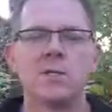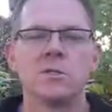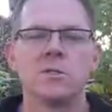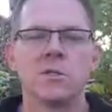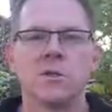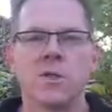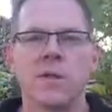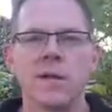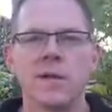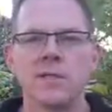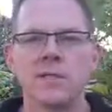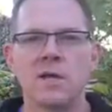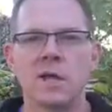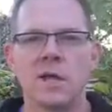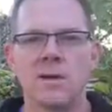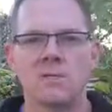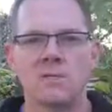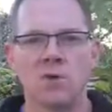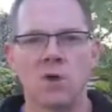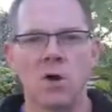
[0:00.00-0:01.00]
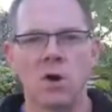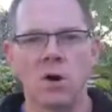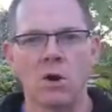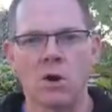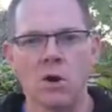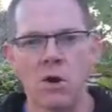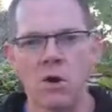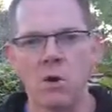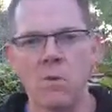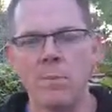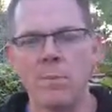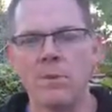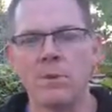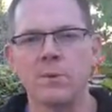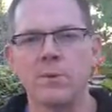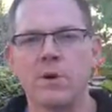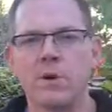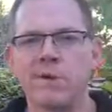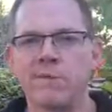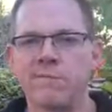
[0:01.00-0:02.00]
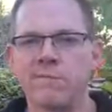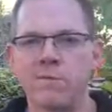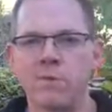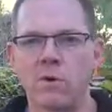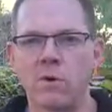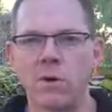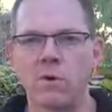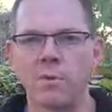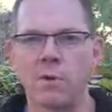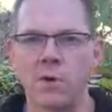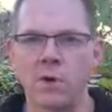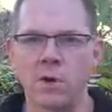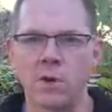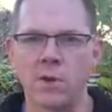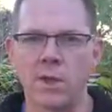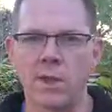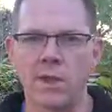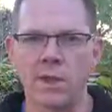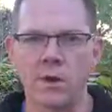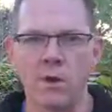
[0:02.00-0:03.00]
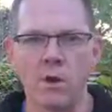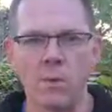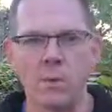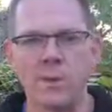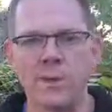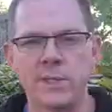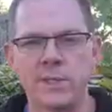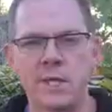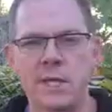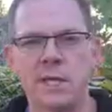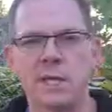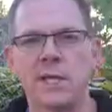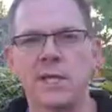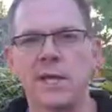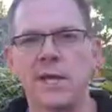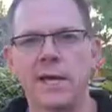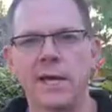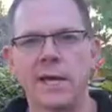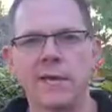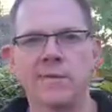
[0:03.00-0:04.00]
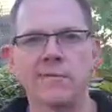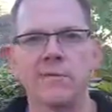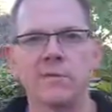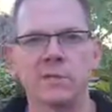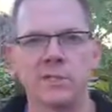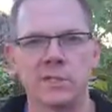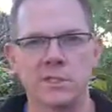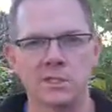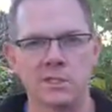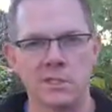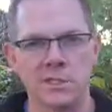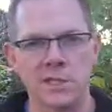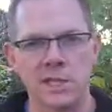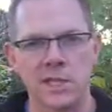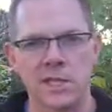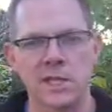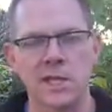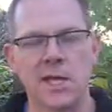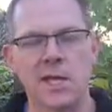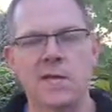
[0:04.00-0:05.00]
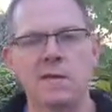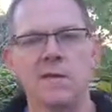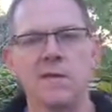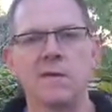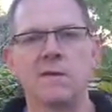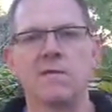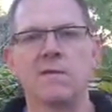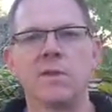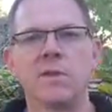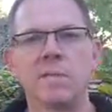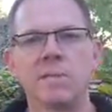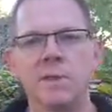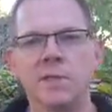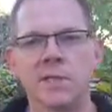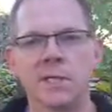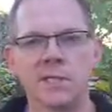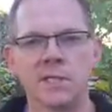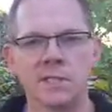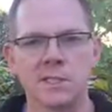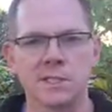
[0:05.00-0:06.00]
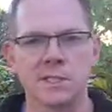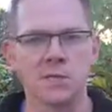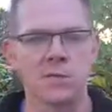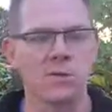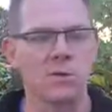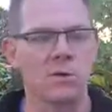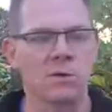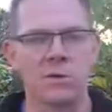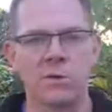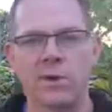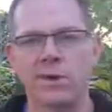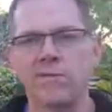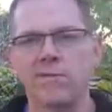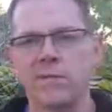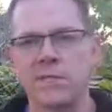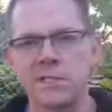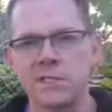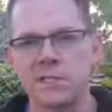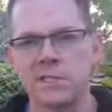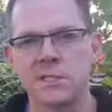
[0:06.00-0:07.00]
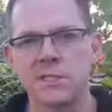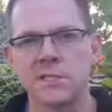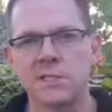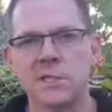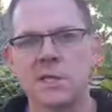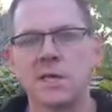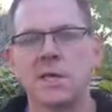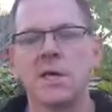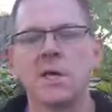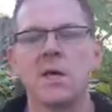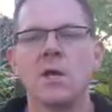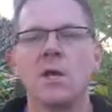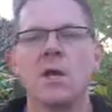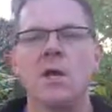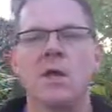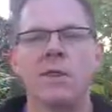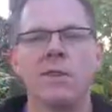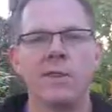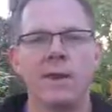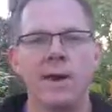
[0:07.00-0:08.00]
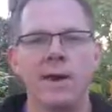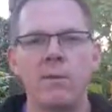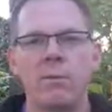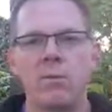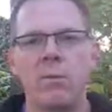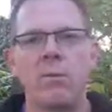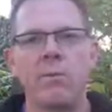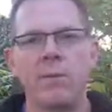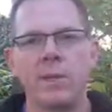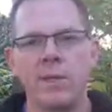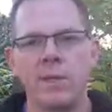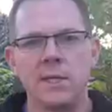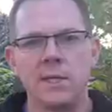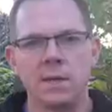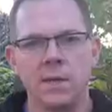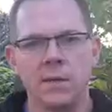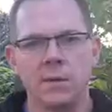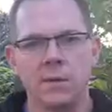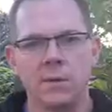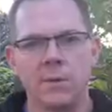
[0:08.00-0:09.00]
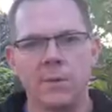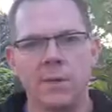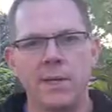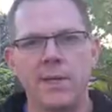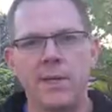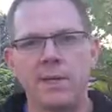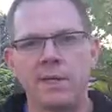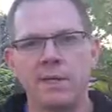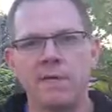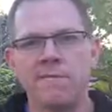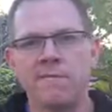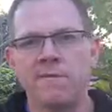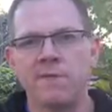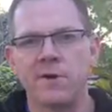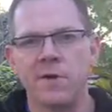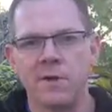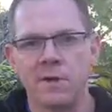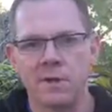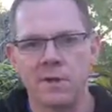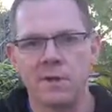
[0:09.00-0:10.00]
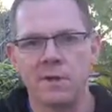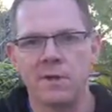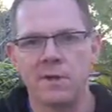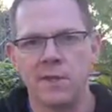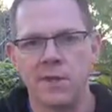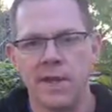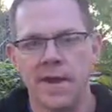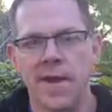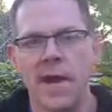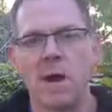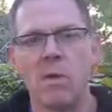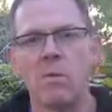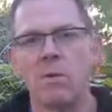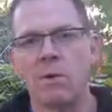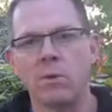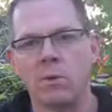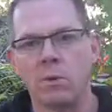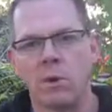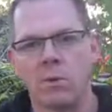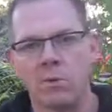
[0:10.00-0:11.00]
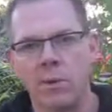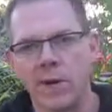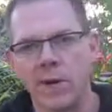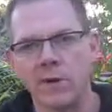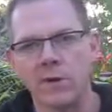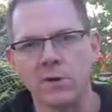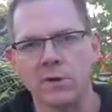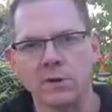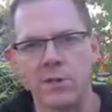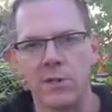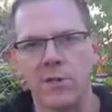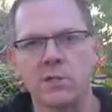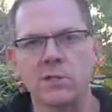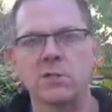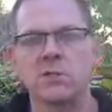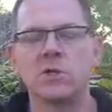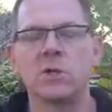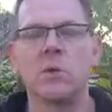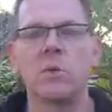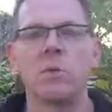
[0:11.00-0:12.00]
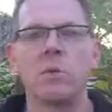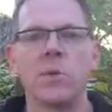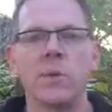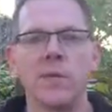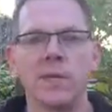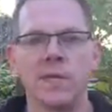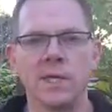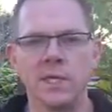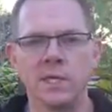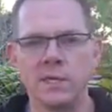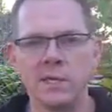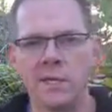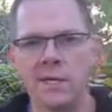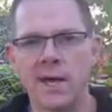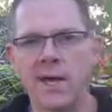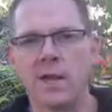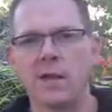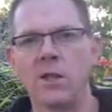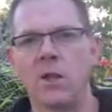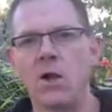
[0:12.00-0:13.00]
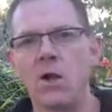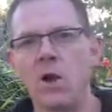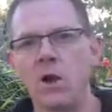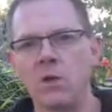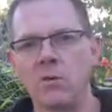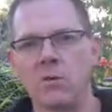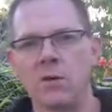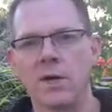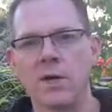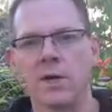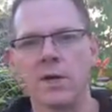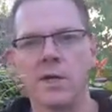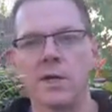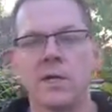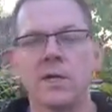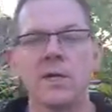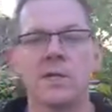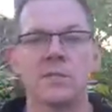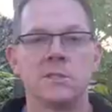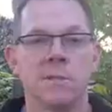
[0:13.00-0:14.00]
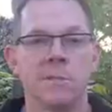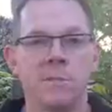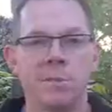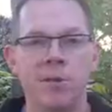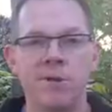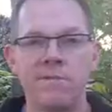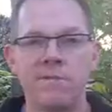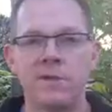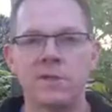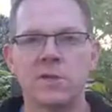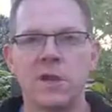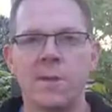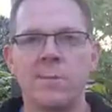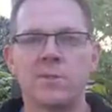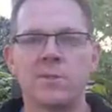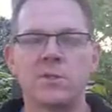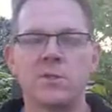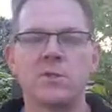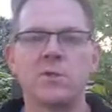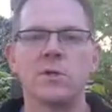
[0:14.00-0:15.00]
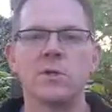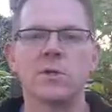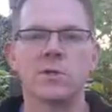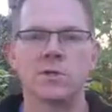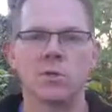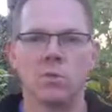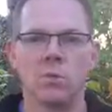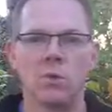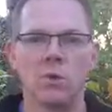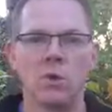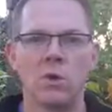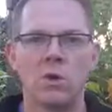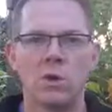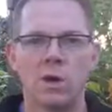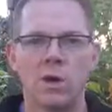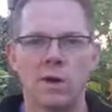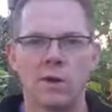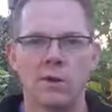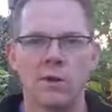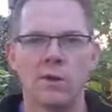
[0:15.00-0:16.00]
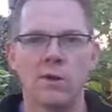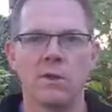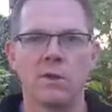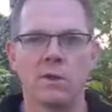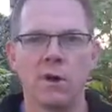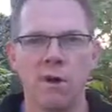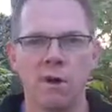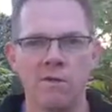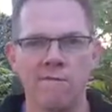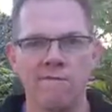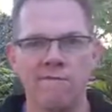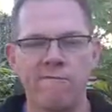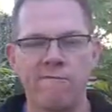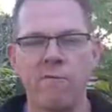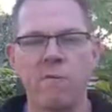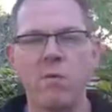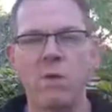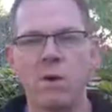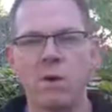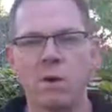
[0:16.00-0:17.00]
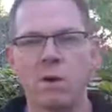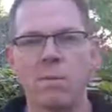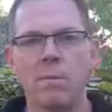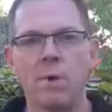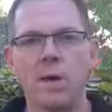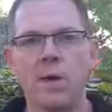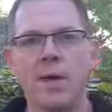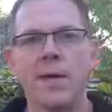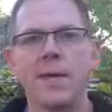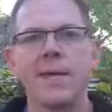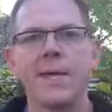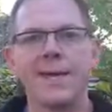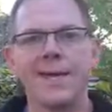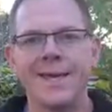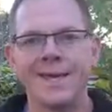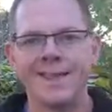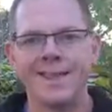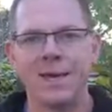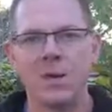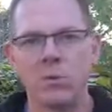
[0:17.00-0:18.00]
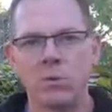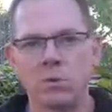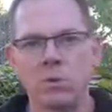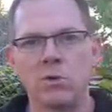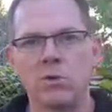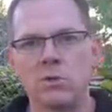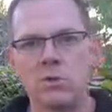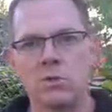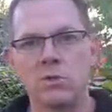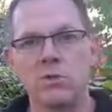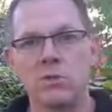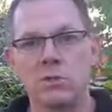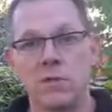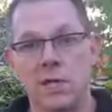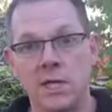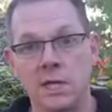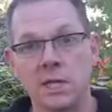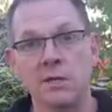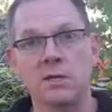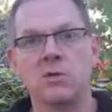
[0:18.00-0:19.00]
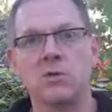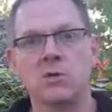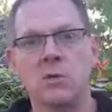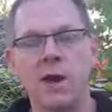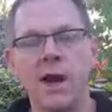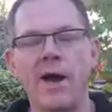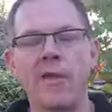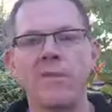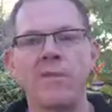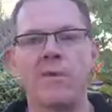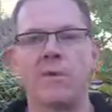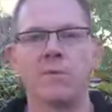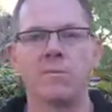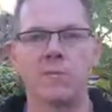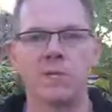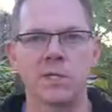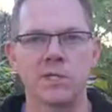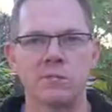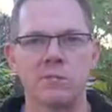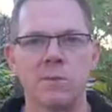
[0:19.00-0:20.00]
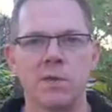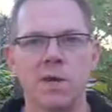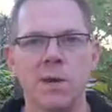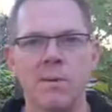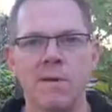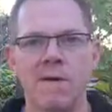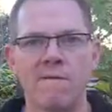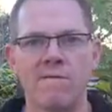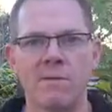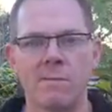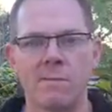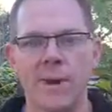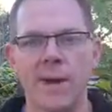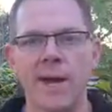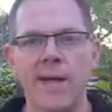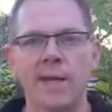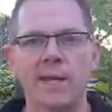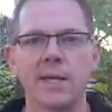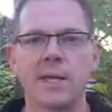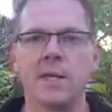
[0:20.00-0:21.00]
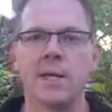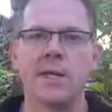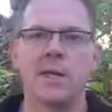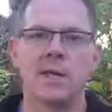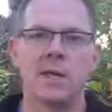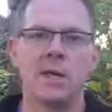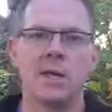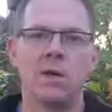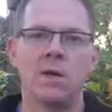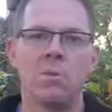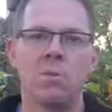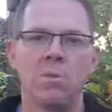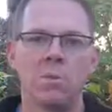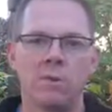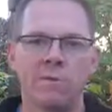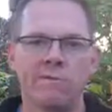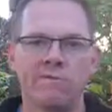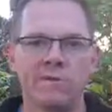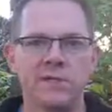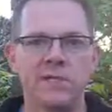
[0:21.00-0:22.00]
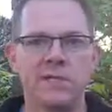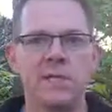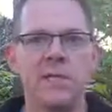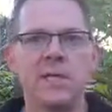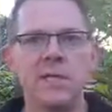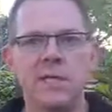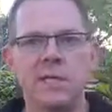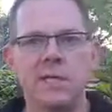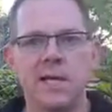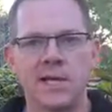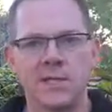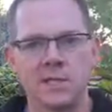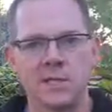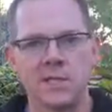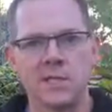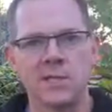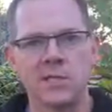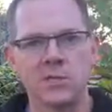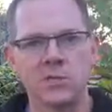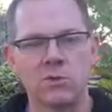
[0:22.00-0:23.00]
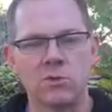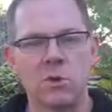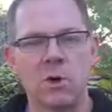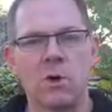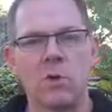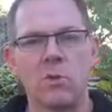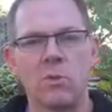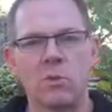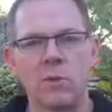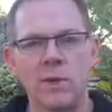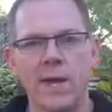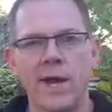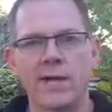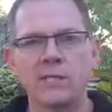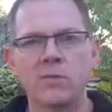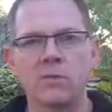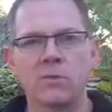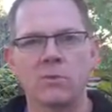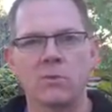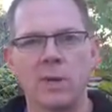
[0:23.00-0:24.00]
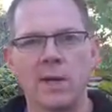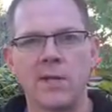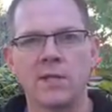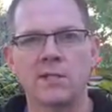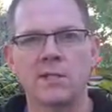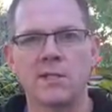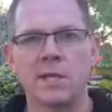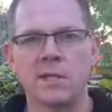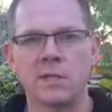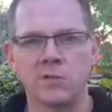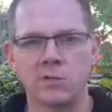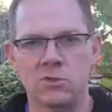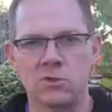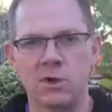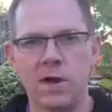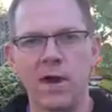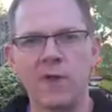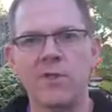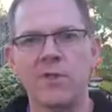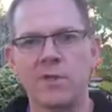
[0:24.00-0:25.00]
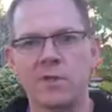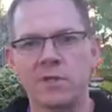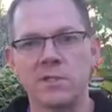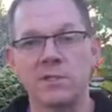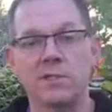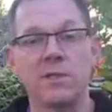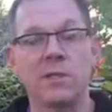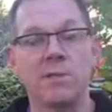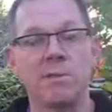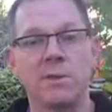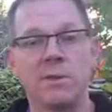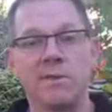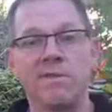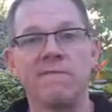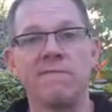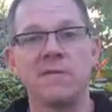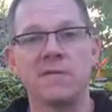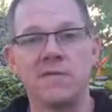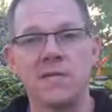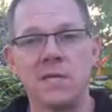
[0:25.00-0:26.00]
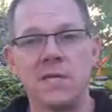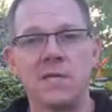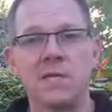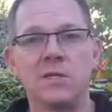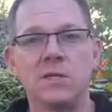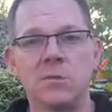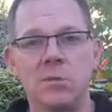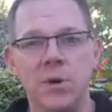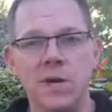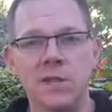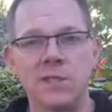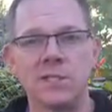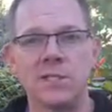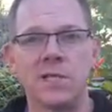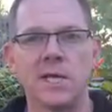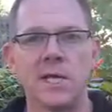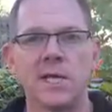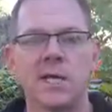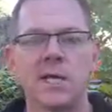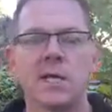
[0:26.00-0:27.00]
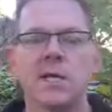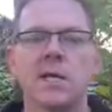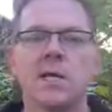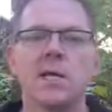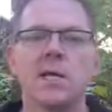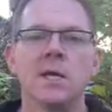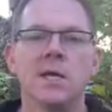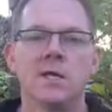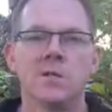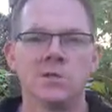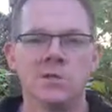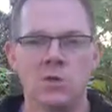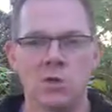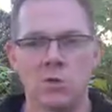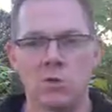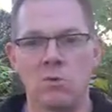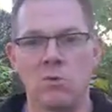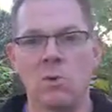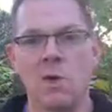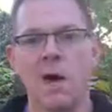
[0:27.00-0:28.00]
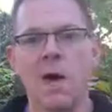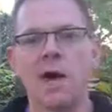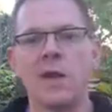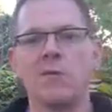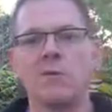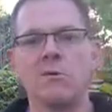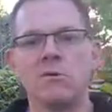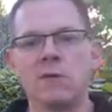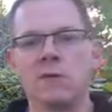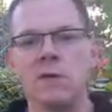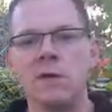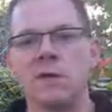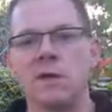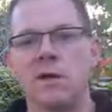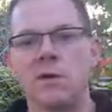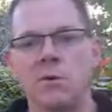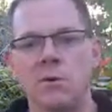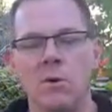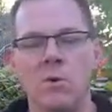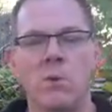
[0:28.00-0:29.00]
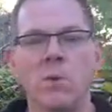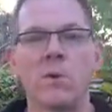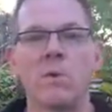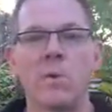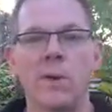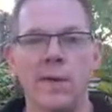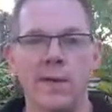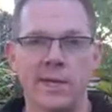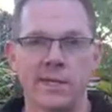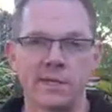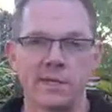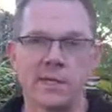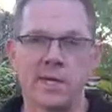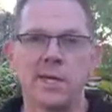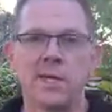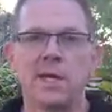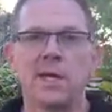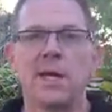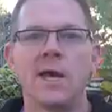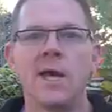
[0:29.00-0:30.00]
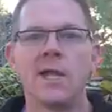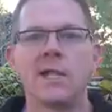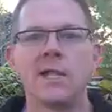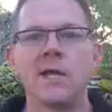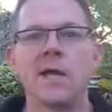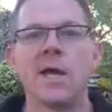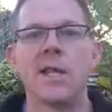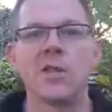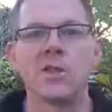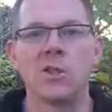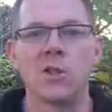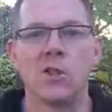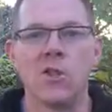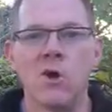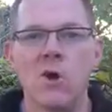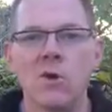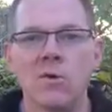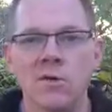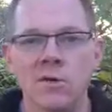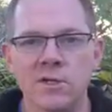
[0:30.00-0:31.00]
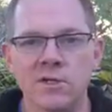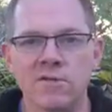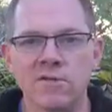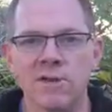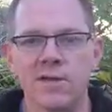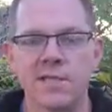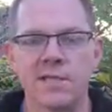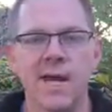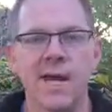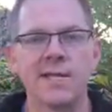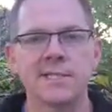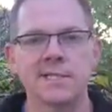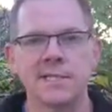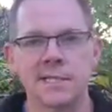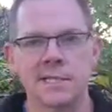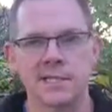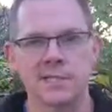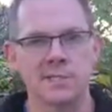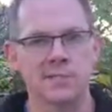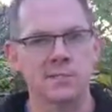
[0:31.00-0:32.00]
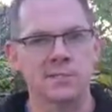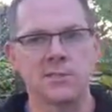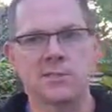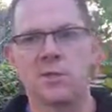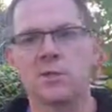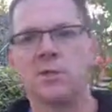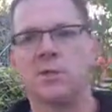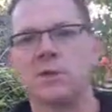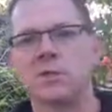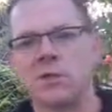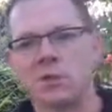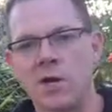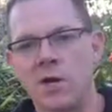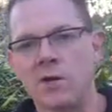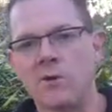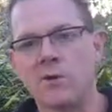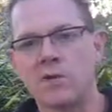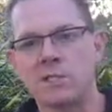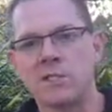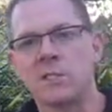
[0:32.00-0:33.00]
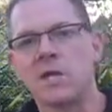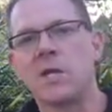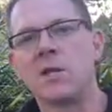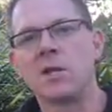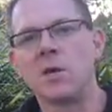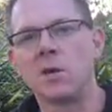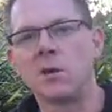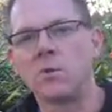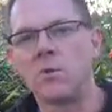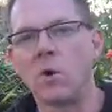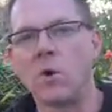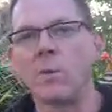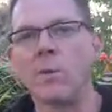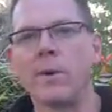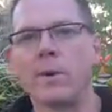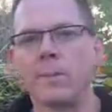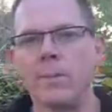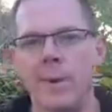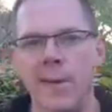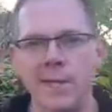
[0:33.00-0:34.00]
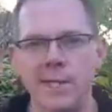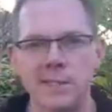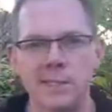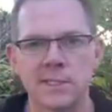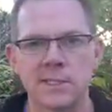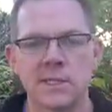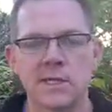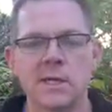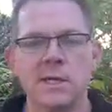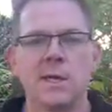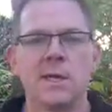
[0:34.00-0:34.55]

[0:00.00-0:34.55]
So a lot of times our open running form, you know, like our open 10K versus the 10K at the end of Olympic distance or whatever distance, that will be a little bit different than how we run regularly. So when we get to that long run, it's a perfect opportunity to work on our form that we'll use in the triathlon, because we come off the bike and we're fatigued as it is. So our natural running state in the triathlon is gonna be a fatigued running state. And so how do you get there? Well, one way is at the end of the long run is fantastic, because, you know, we're trying to extend our aerobic base.